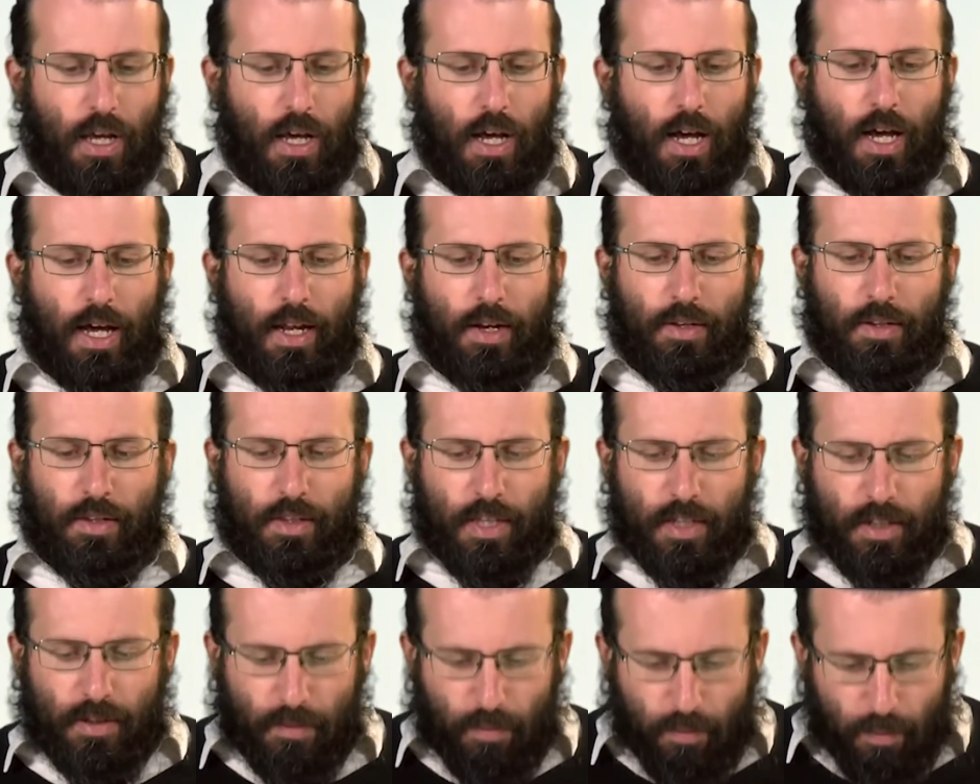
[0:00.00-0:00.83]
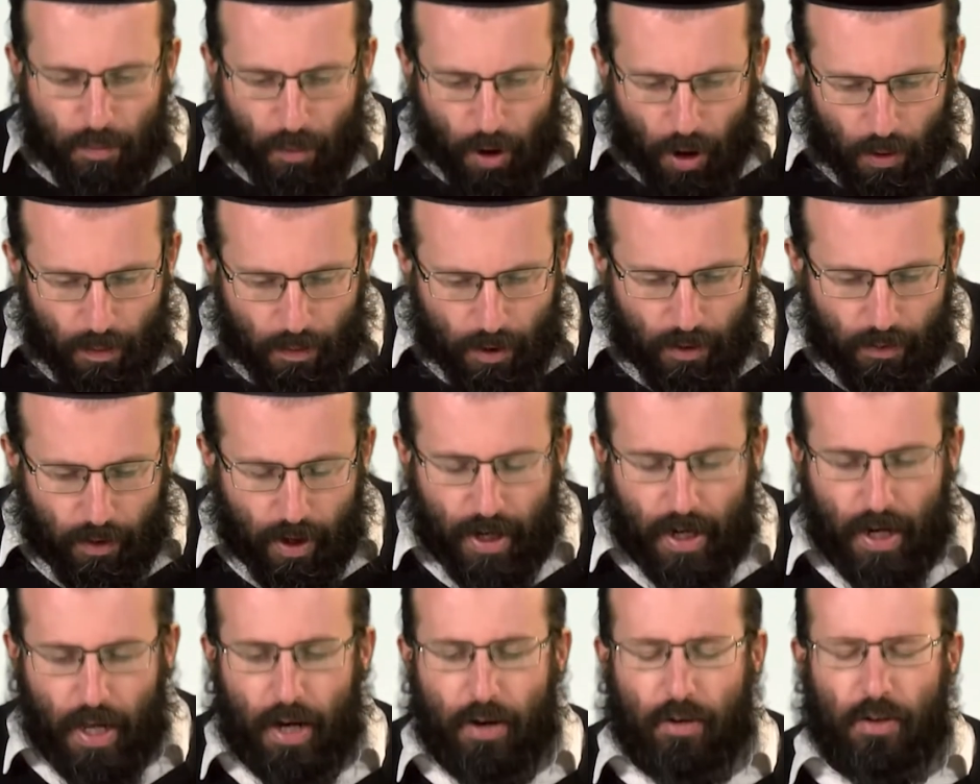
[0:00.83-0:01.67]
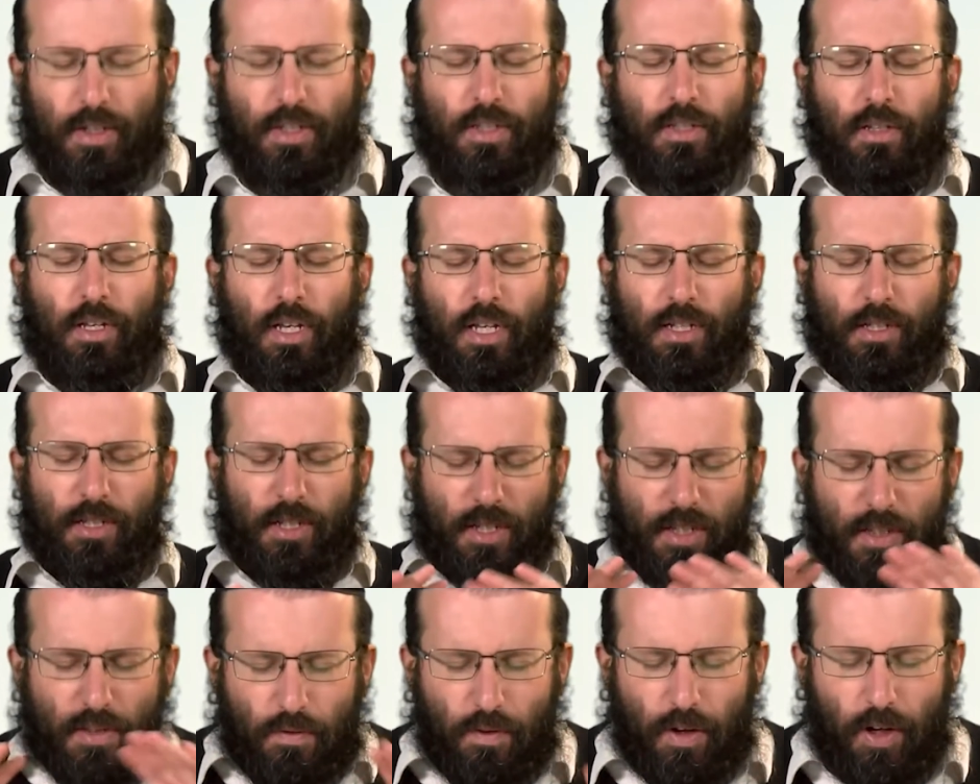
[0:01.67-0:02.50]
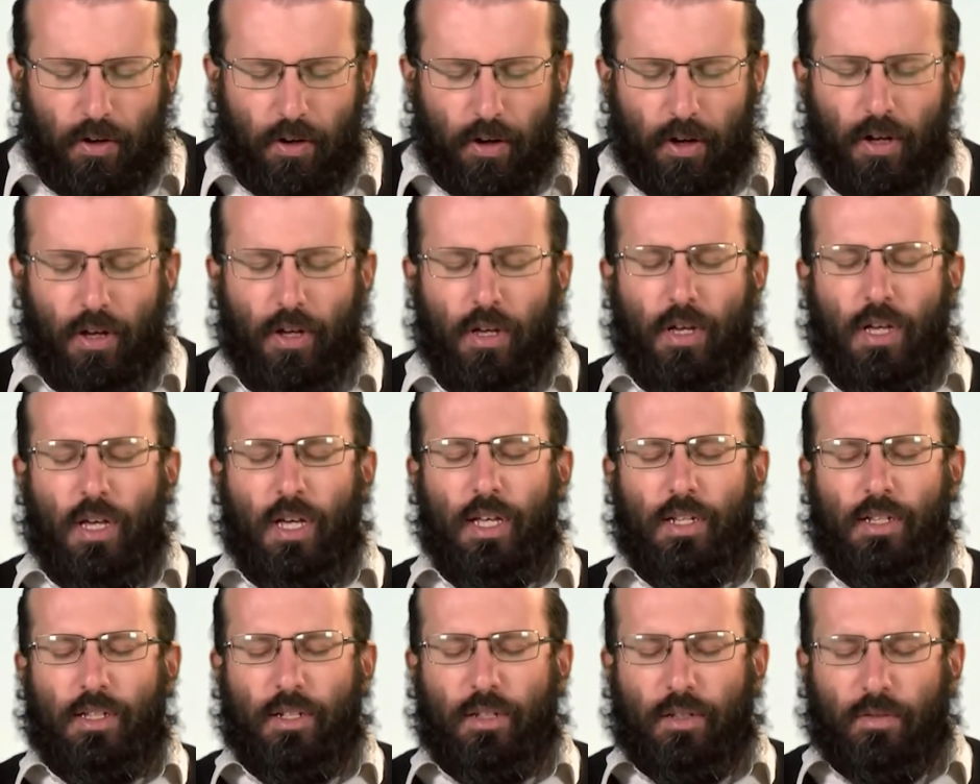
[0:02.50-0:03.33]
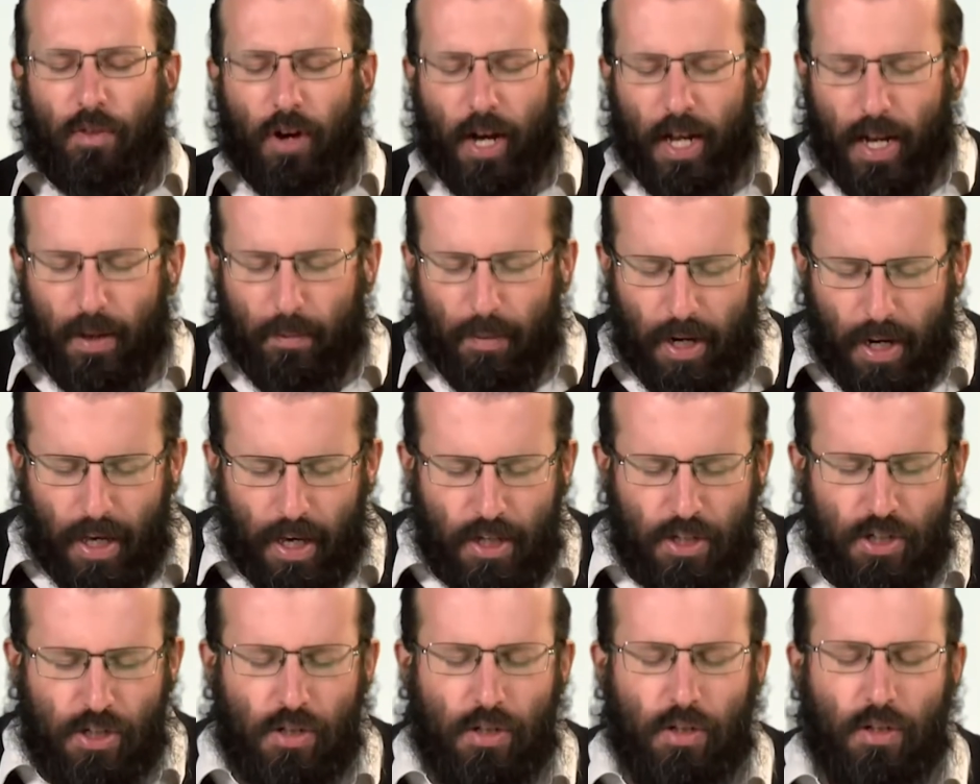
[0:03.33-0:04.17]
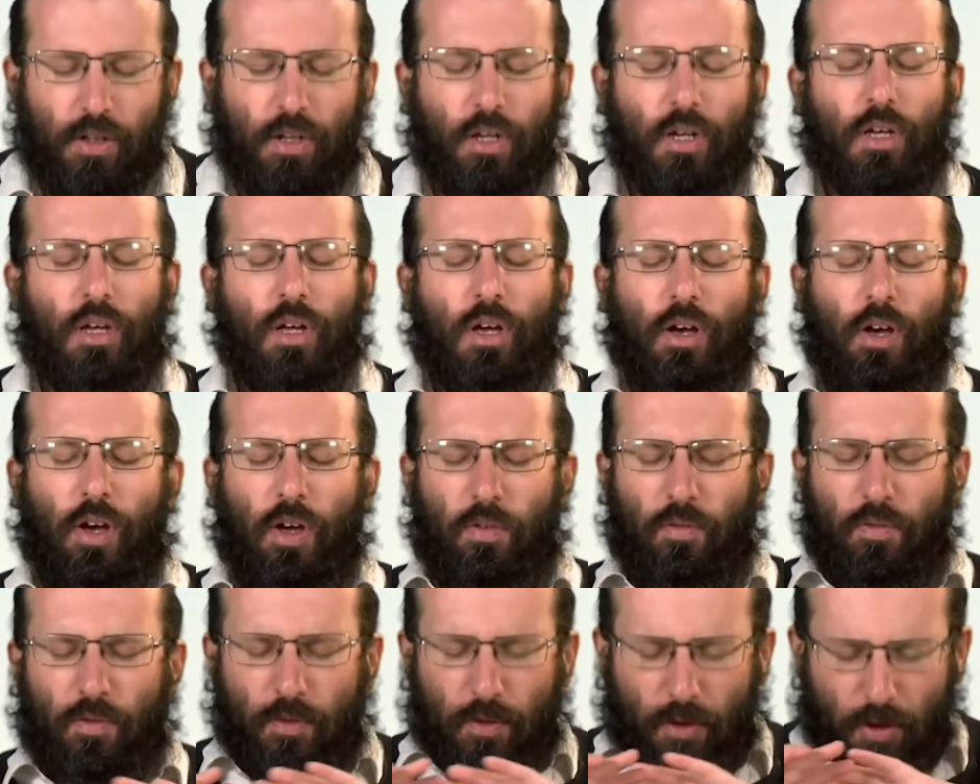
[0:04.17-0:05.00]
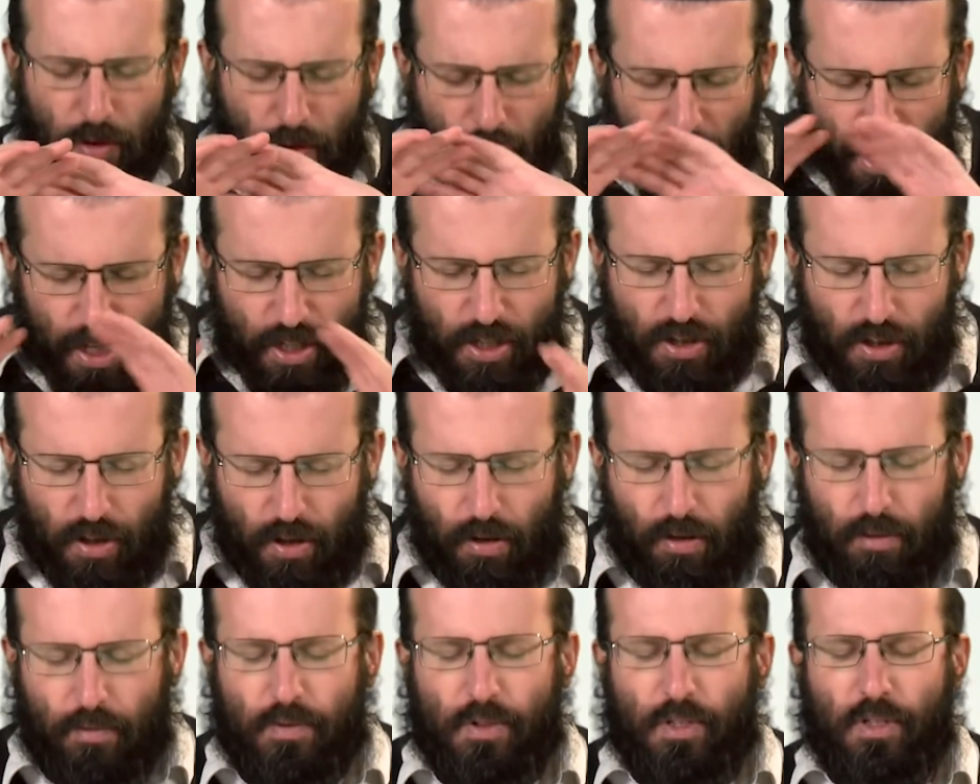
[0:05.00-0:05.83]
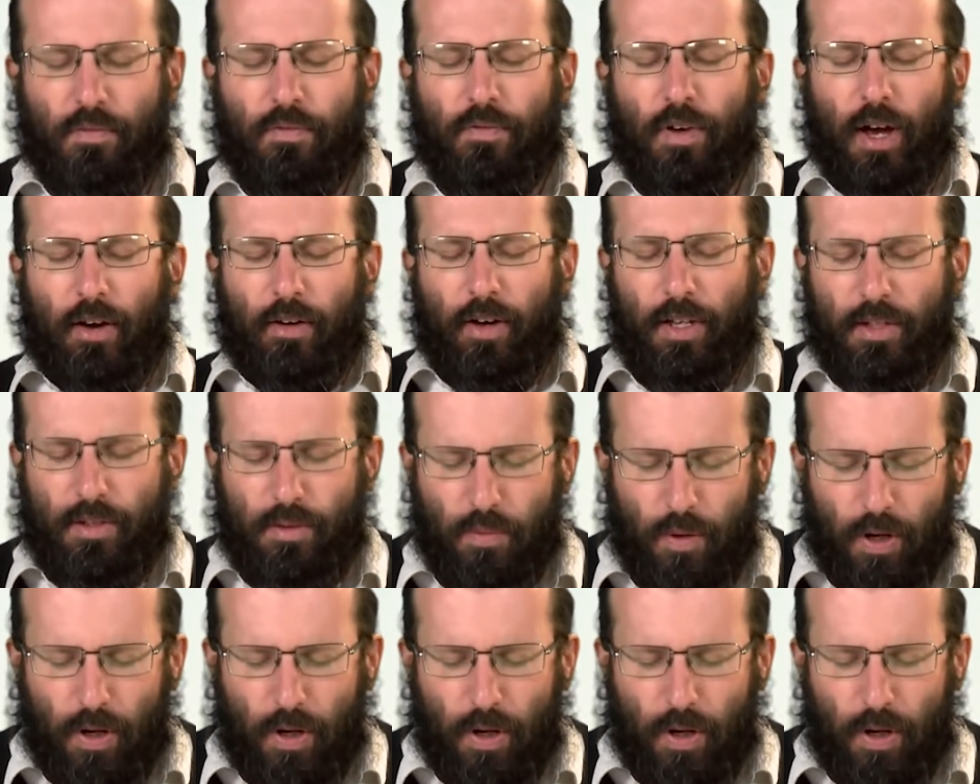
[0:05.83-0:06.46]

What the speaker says: And this moment right now is the Sefirat, is the divine emanation of creation of Tiferes.